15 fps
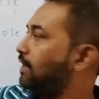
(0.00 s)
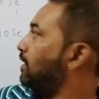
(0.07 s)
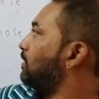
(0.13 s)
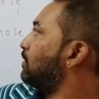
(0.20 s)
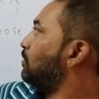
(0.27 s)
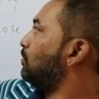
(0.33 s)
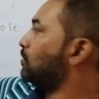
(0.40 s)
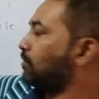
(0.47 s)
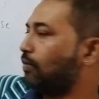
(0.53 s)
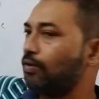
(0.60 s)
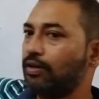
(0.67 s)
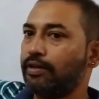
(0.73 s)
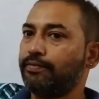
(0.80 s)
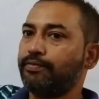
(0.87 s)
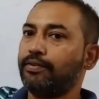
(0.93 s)
is used
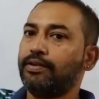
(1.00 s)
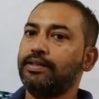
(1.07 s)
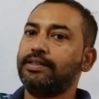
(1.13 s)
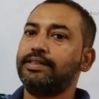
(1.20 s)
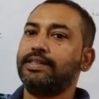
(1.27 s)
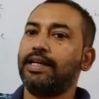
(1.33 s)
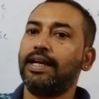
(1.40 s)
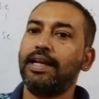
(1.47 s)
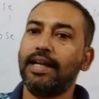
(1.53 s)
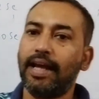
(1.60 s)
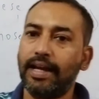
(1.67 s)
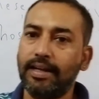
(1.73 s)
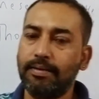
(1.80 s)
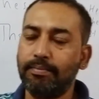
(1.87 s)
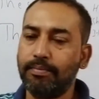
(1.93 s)
only for single
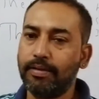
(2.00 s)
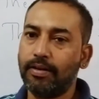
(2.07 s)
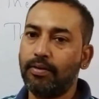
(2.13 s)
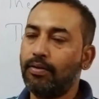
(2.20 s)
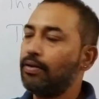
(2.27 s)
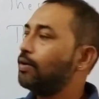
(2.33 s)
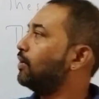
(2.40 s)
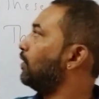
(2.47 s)
item.